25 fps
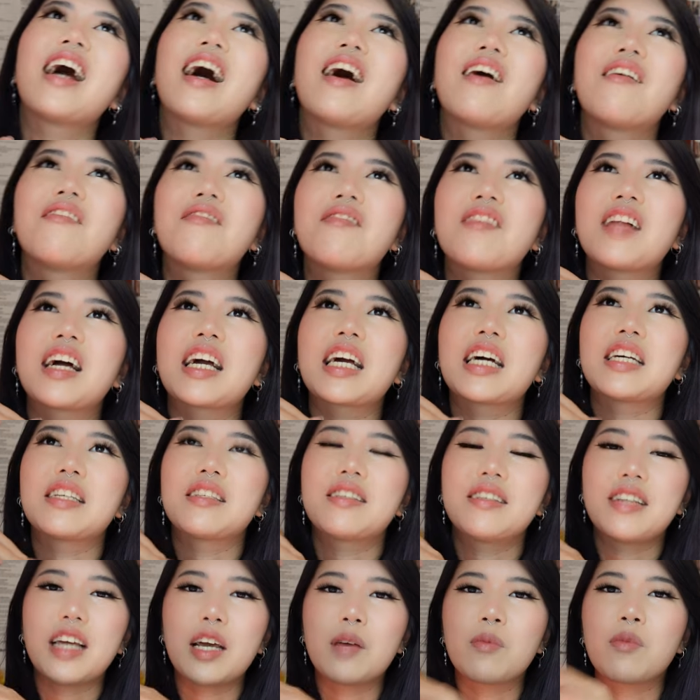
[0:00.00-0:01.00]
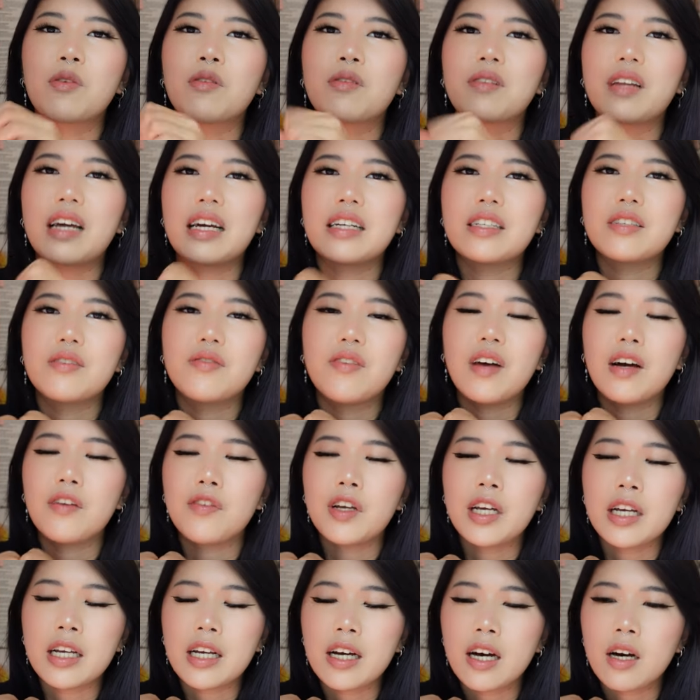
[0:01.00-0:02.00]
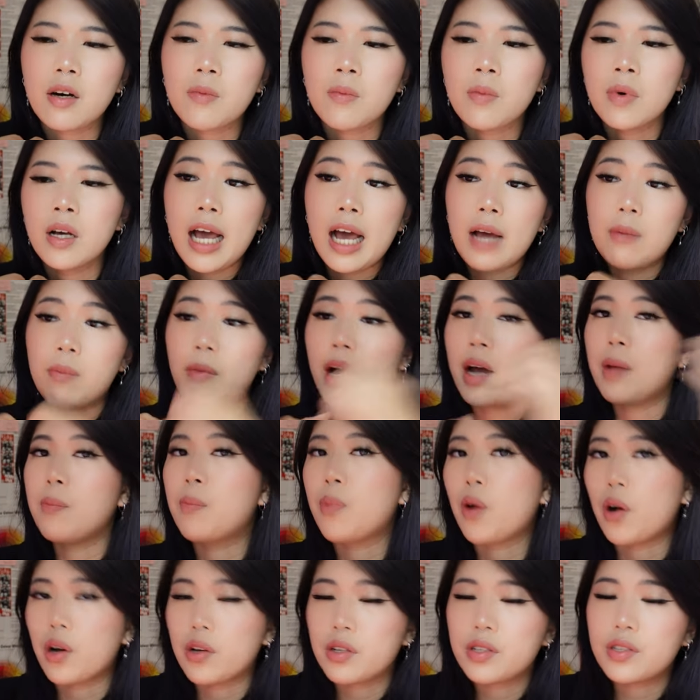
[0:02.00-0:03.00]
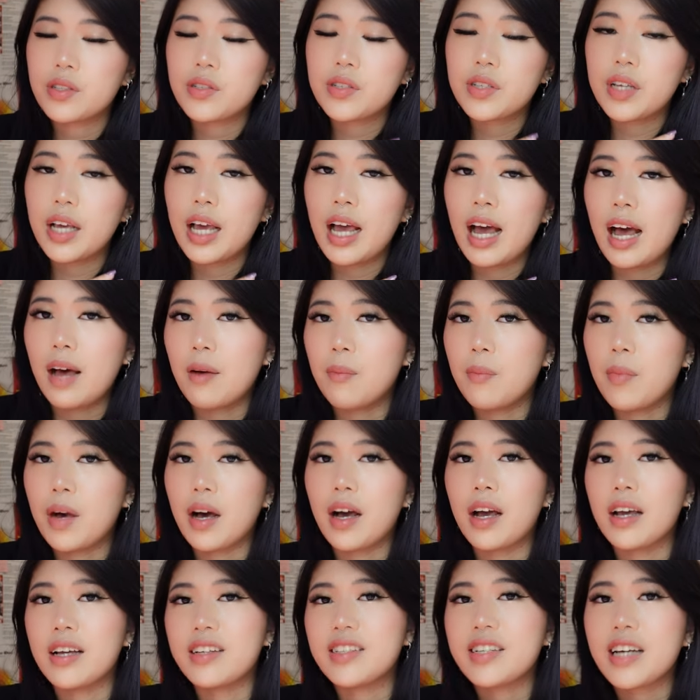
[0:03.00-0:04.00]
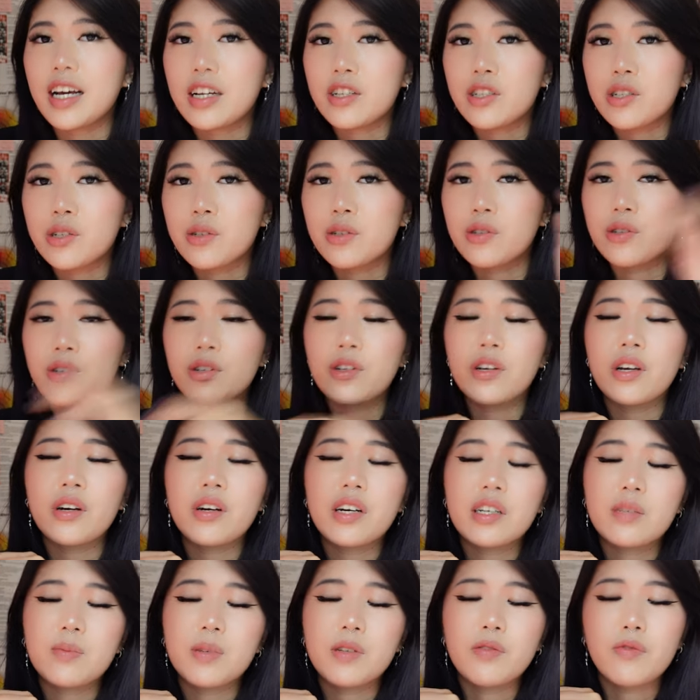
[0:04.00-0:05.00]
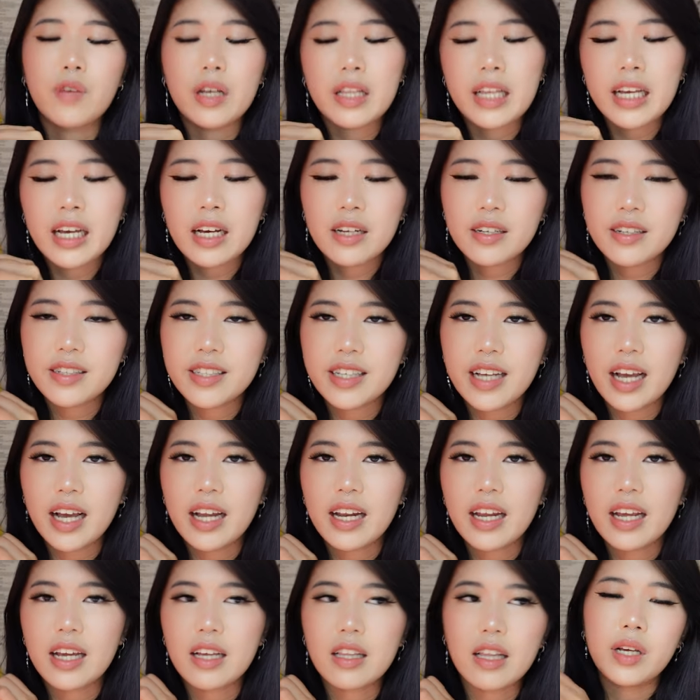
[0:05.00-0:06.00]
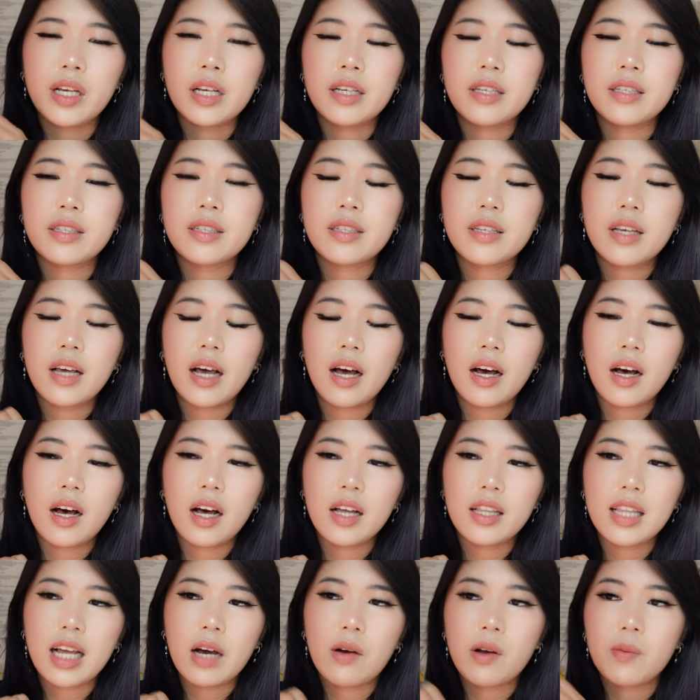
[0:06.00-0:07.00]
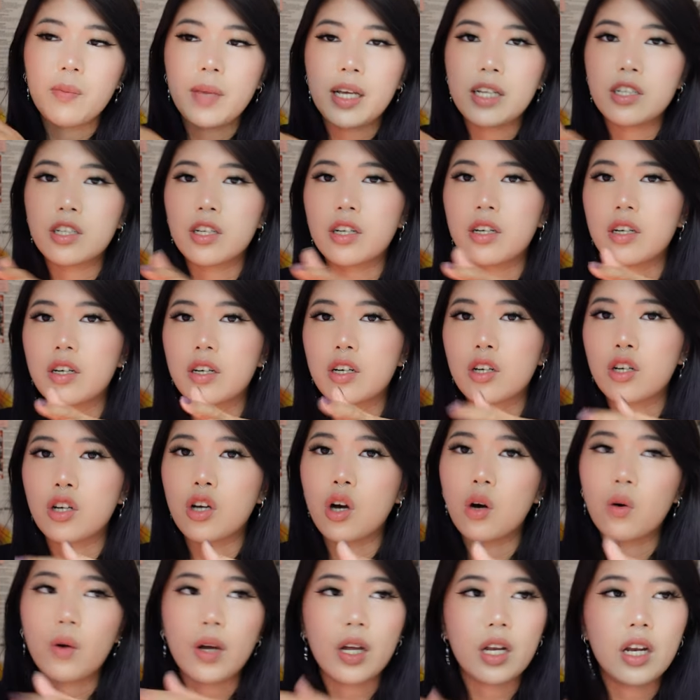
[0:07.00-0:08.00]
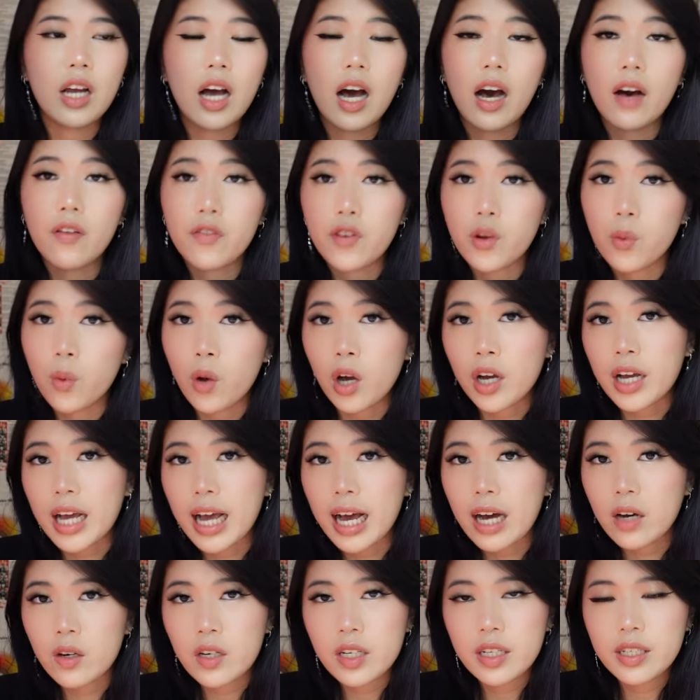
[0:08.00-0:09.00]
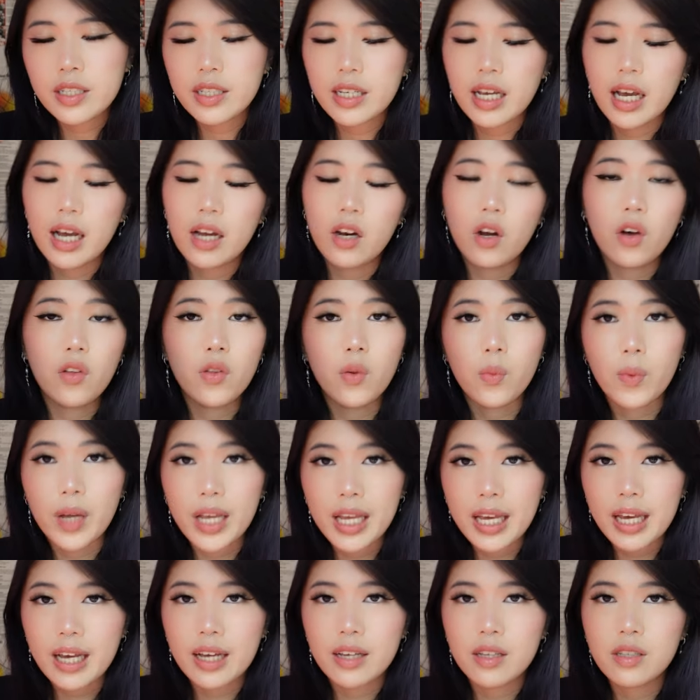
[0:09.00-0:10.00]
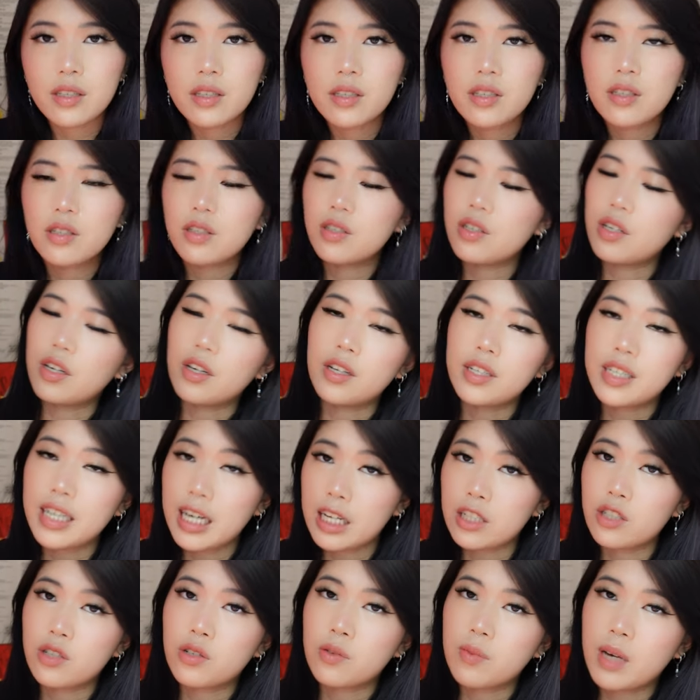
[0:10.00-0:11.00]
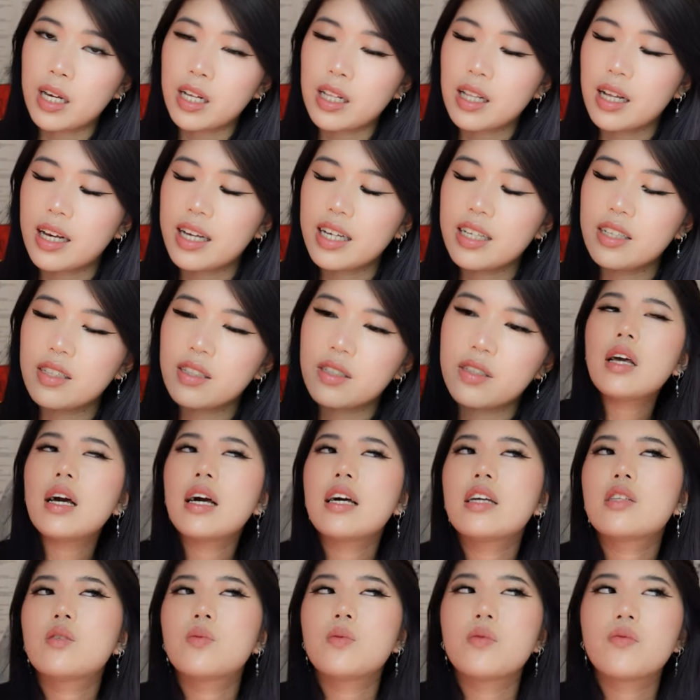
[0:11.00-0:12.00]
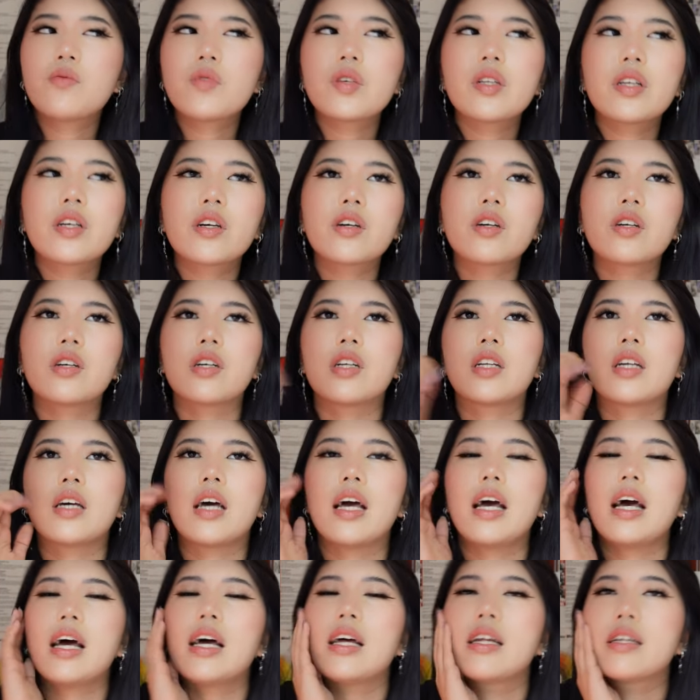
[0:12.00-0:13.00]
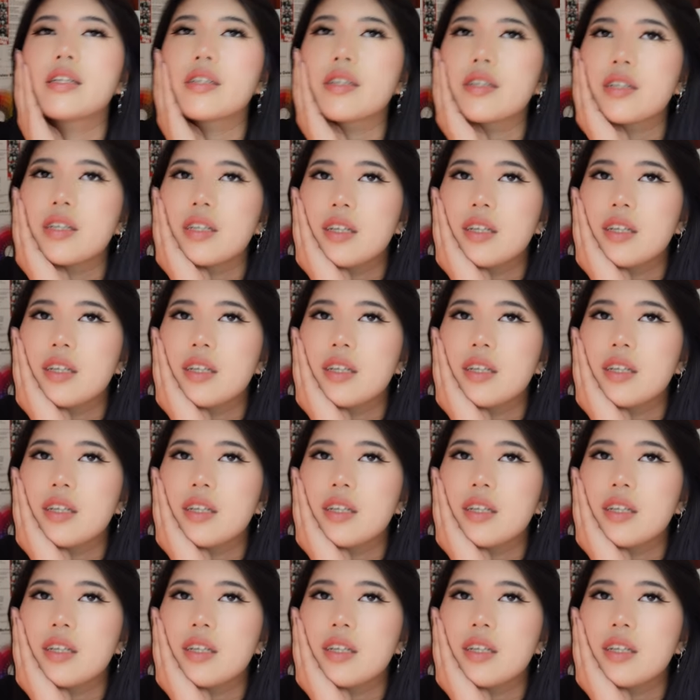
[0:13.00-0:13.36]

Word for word: have like a stable nine to five income, and my boss at my tattoo studio has been really understanding. Like, he's uh, allowing me to go in after work hours and on the weekends to tattoo my clients. Yeah, it's been really good. And